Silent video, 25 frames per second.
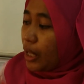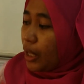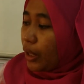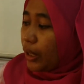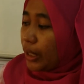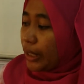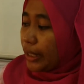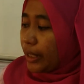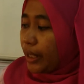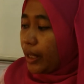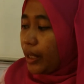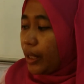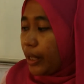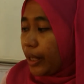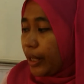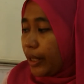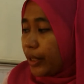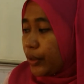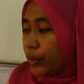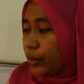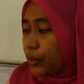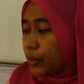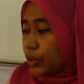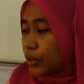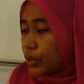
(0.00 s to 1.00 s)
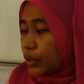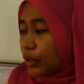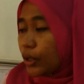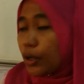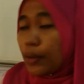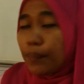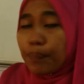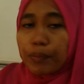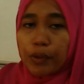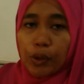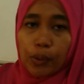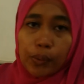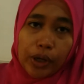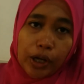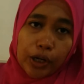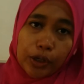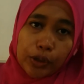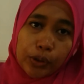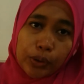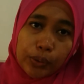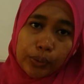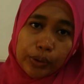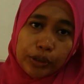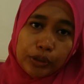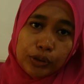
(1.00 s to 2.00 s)
Okay, and also we are
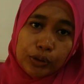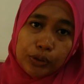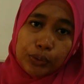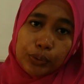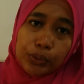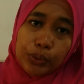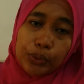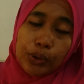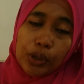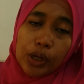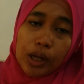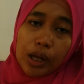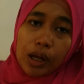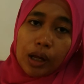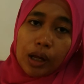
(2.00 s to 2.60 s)
going to